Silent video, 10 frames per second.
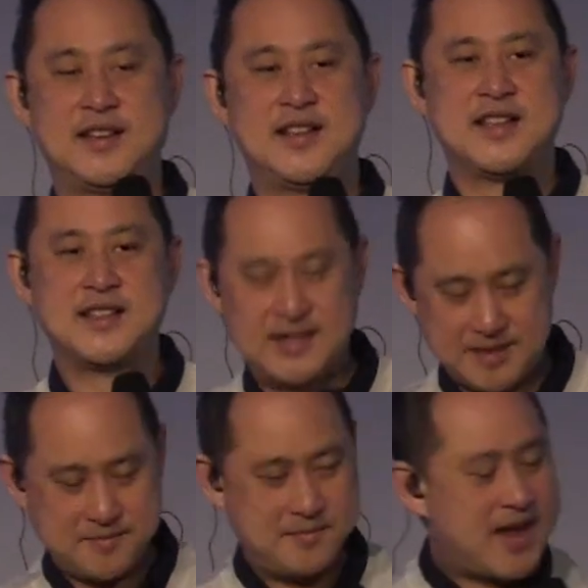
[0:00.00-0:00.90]

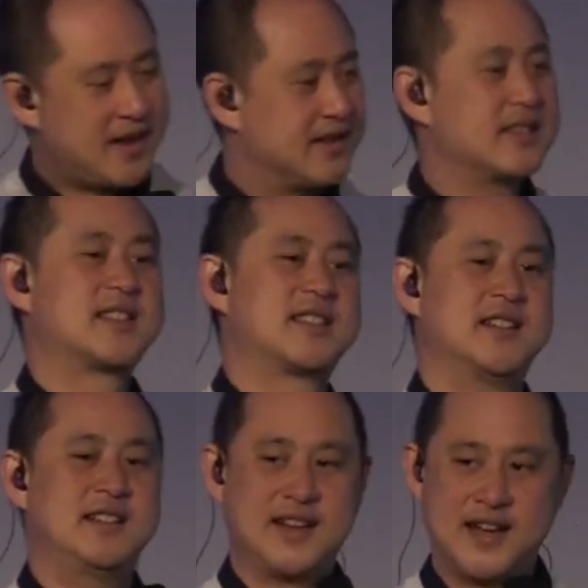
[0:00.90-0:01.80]
laments
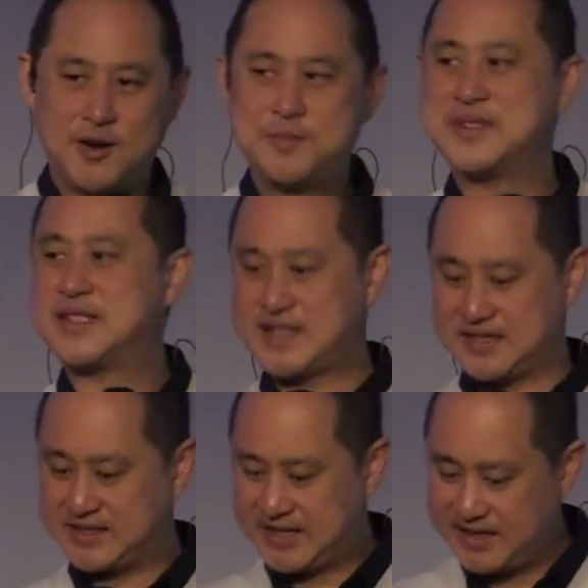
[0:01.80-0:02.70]
help us to
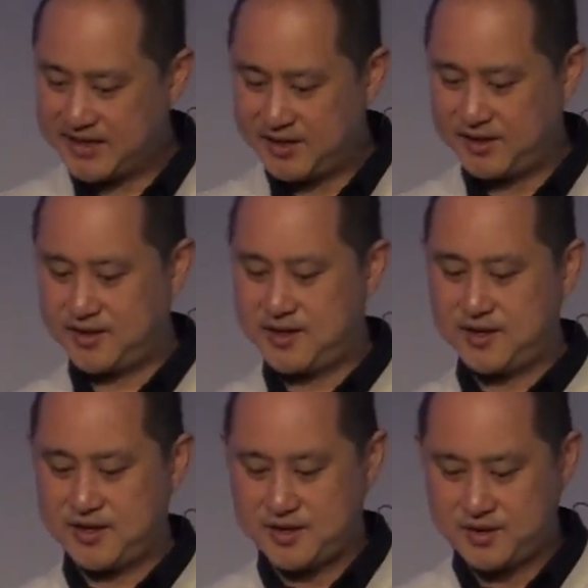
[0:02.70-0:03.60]
deal
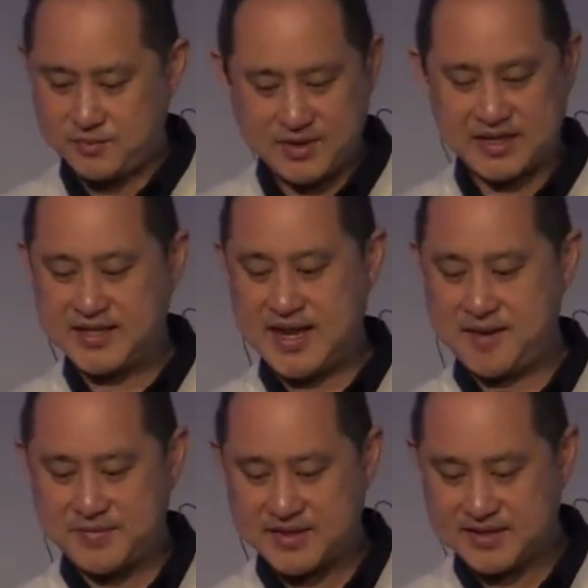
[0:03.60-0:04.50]
with the depths